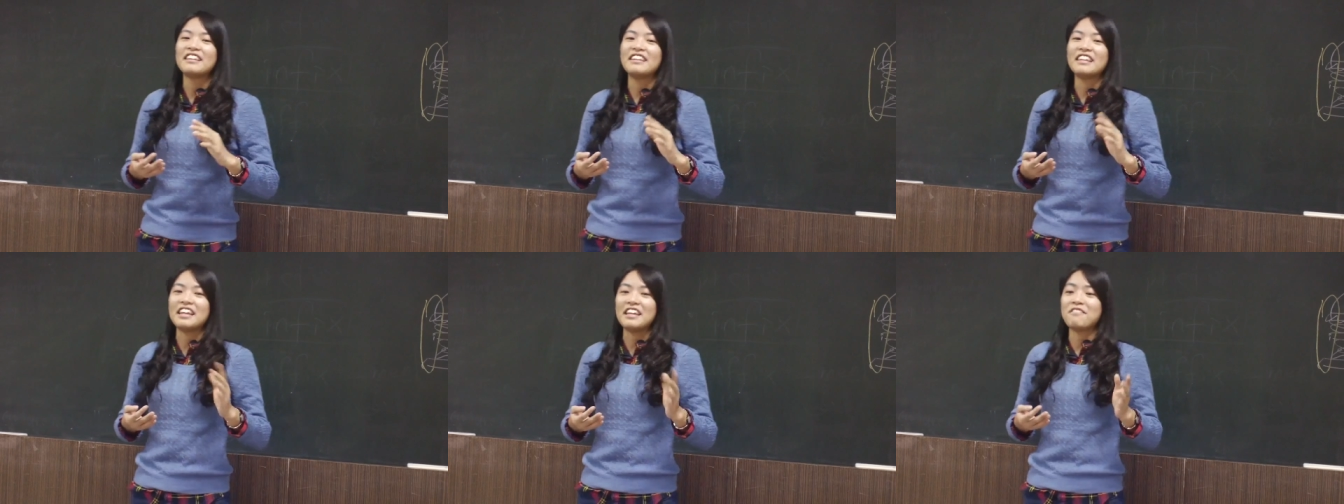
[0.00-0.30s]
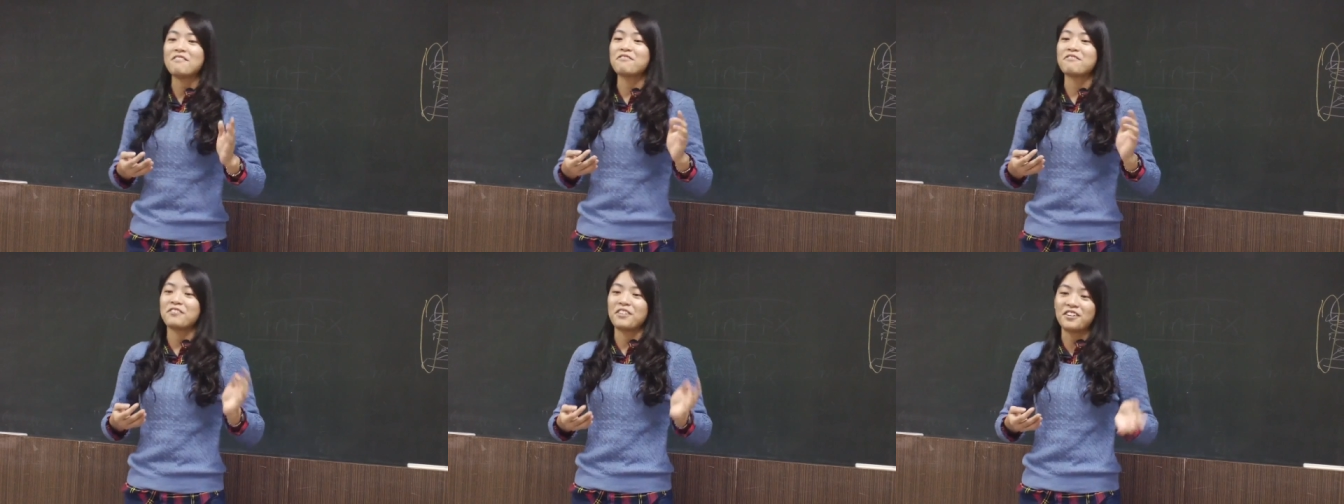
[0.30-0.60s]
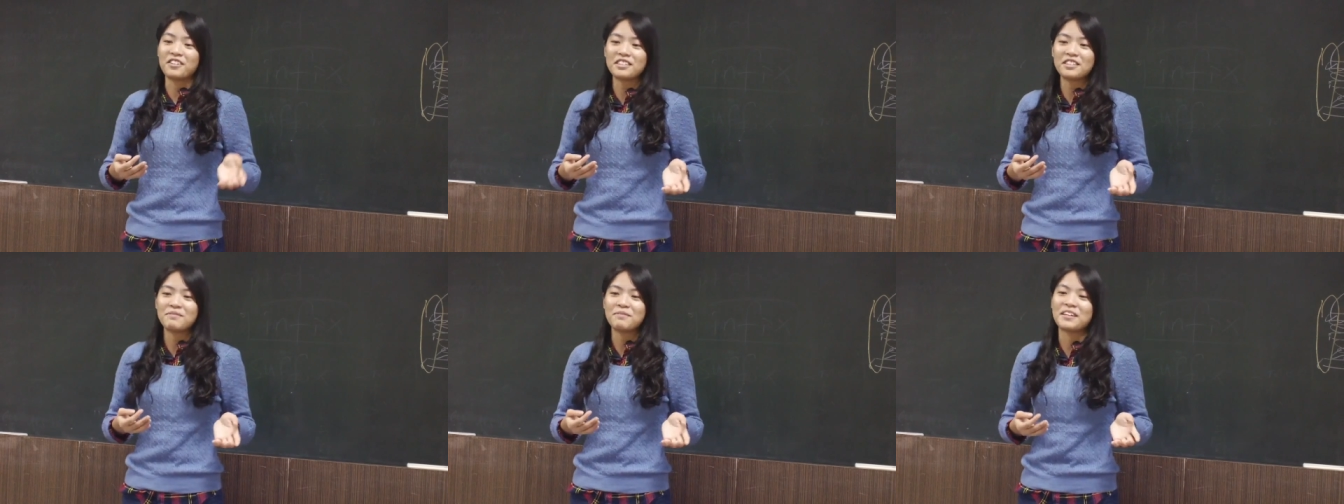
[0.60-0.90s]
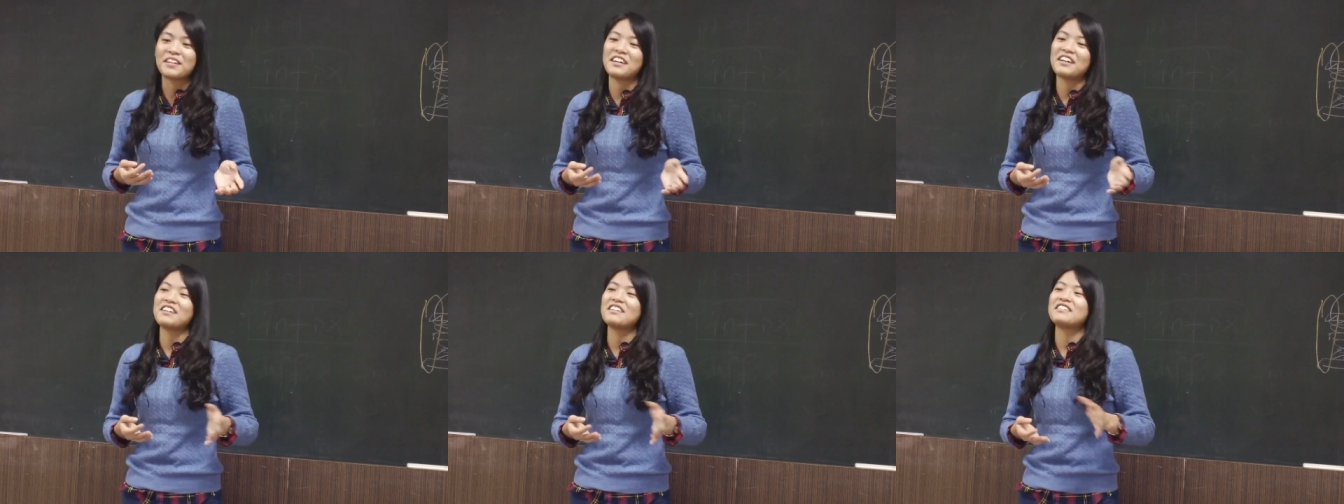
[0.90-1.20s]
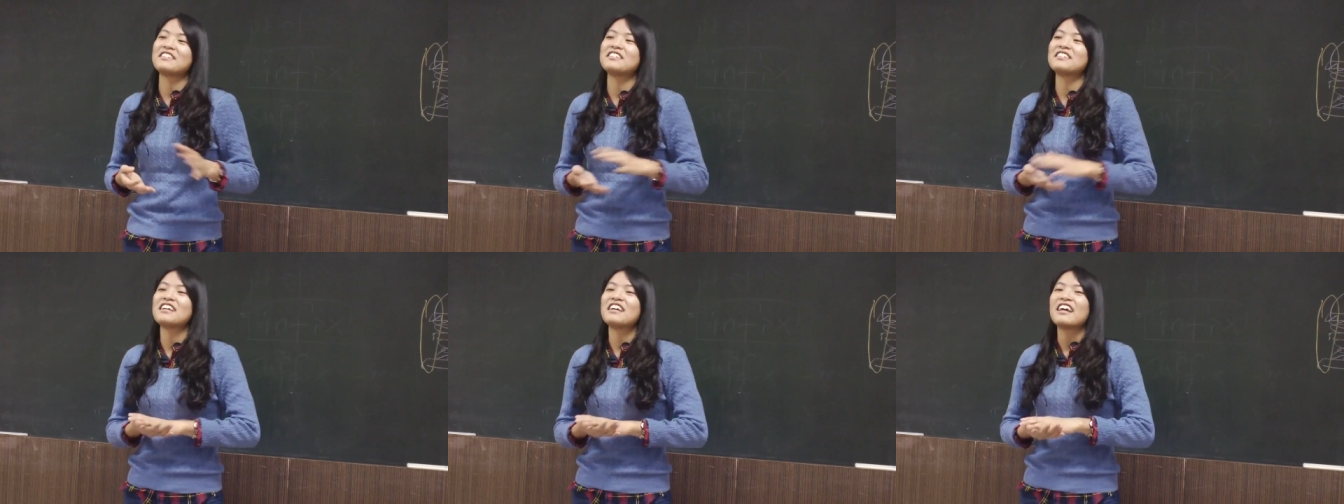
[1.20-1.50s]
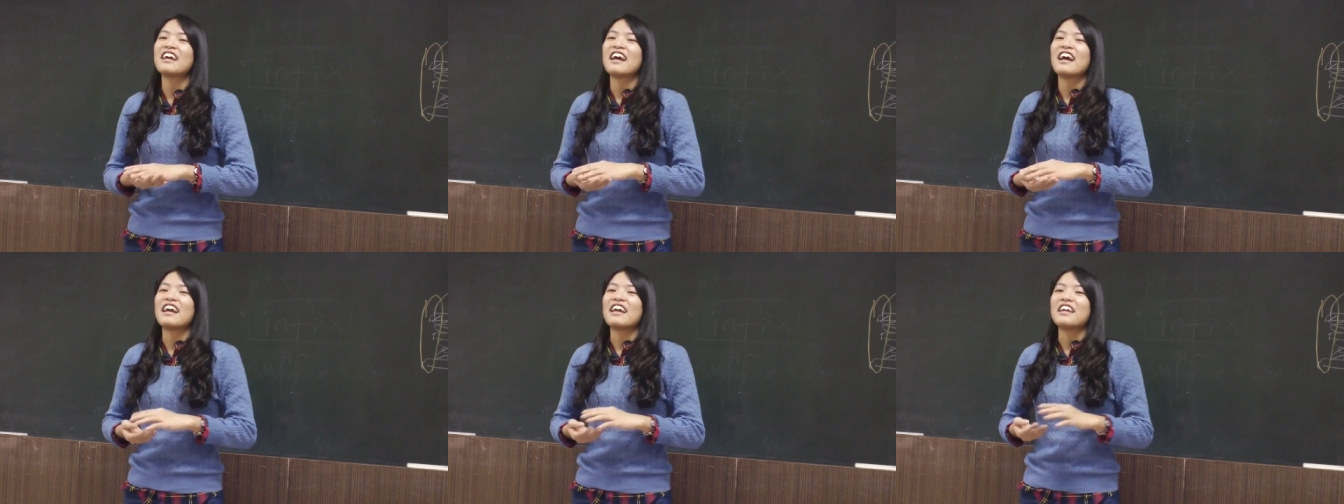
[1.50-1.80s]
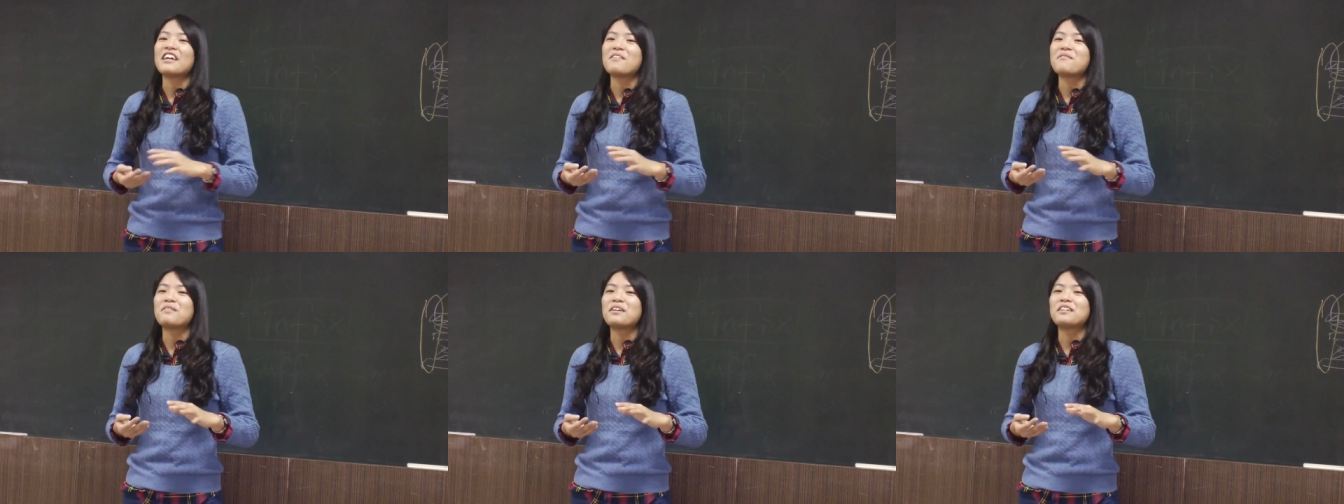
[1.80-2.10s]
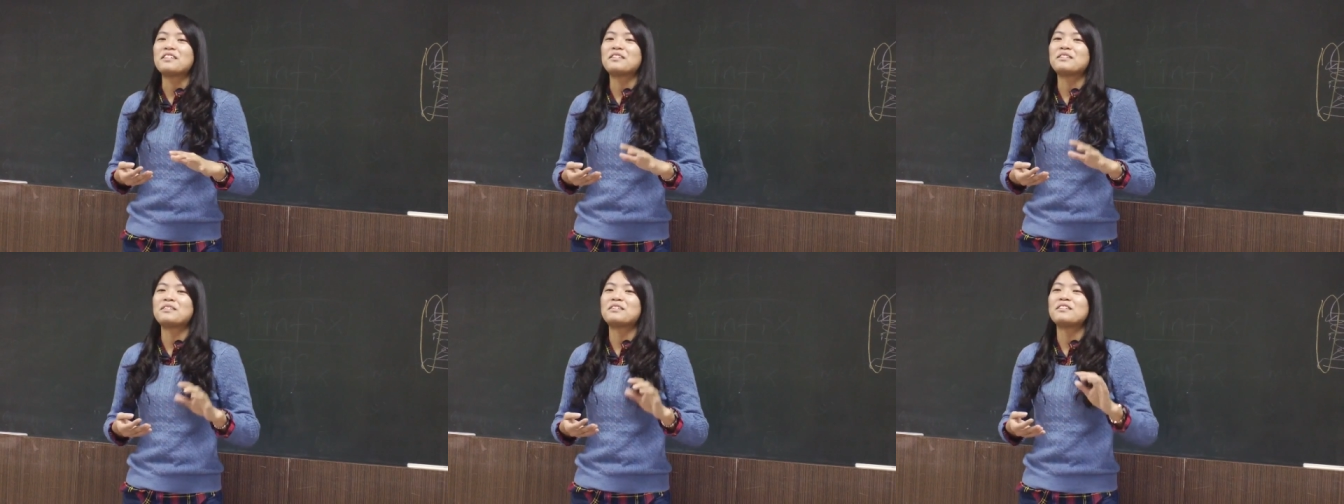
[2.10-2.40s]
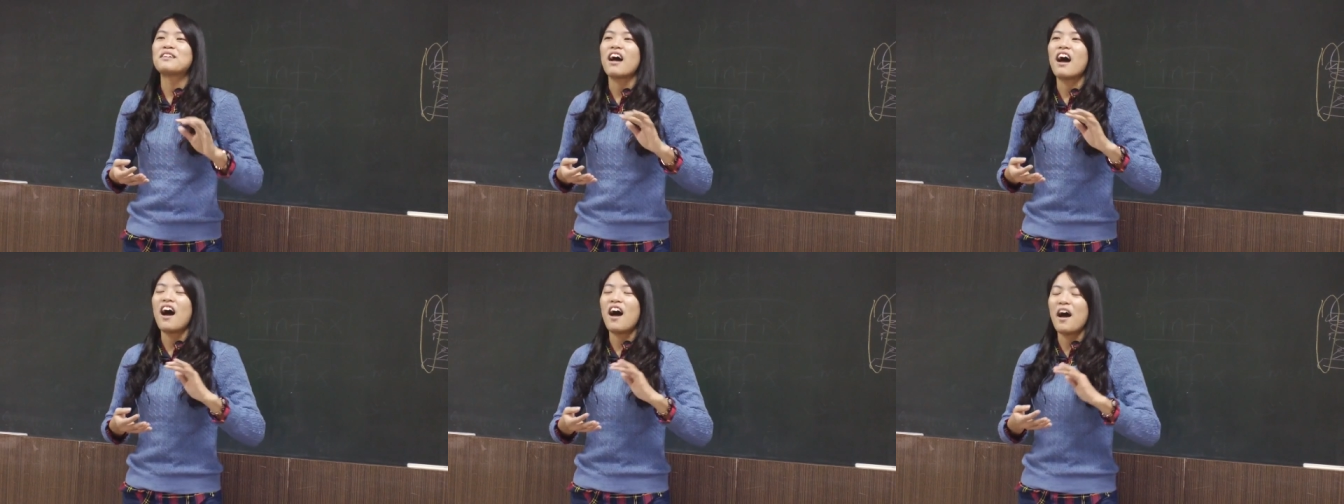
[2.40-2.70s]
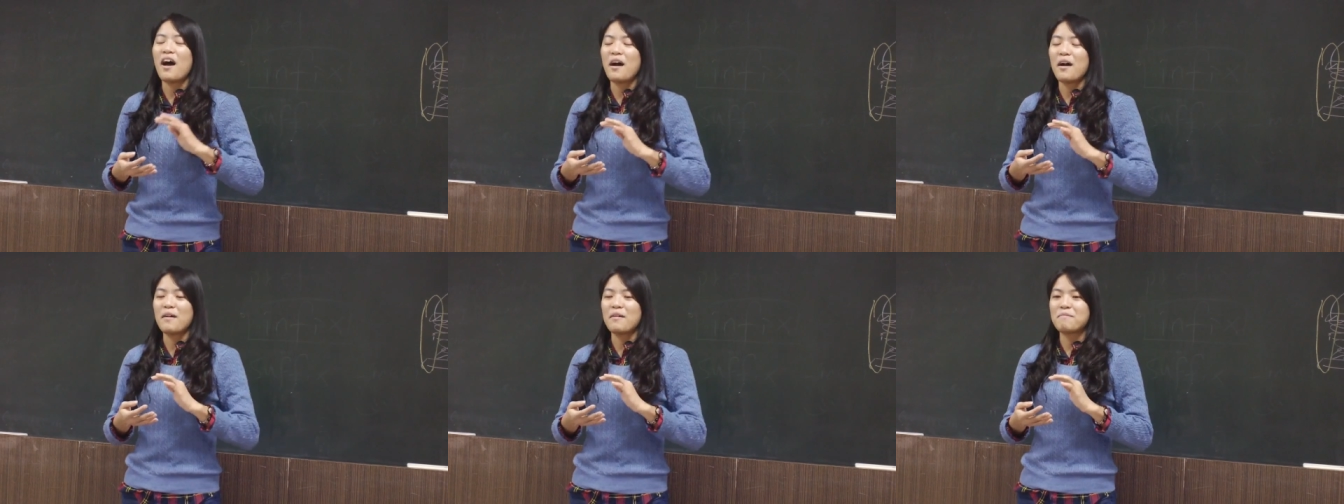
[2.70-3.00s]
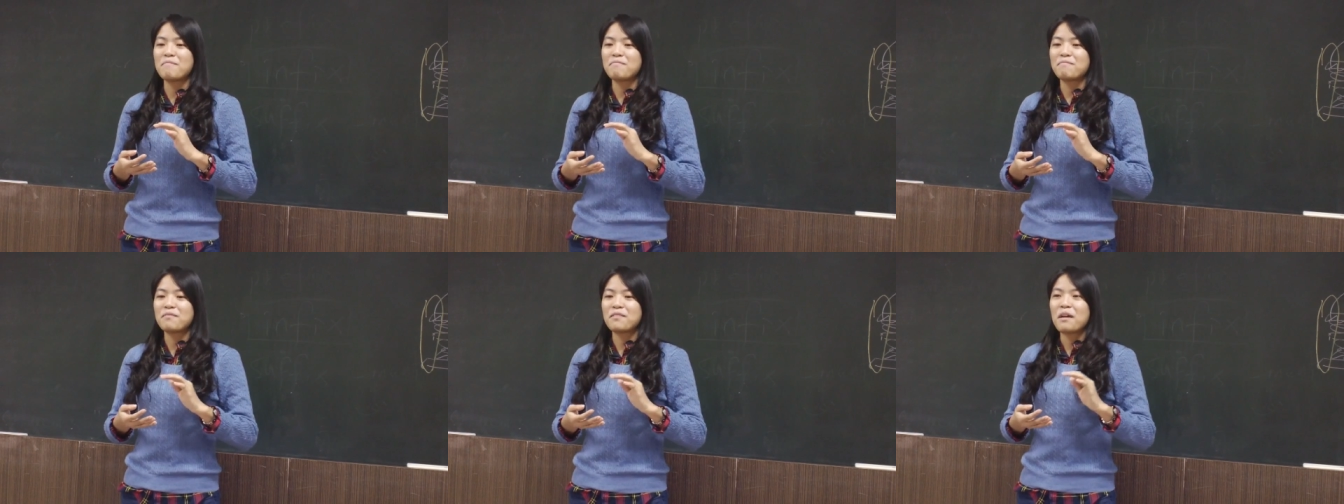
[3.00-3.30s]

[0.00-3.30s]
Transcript: leave first because he was uh,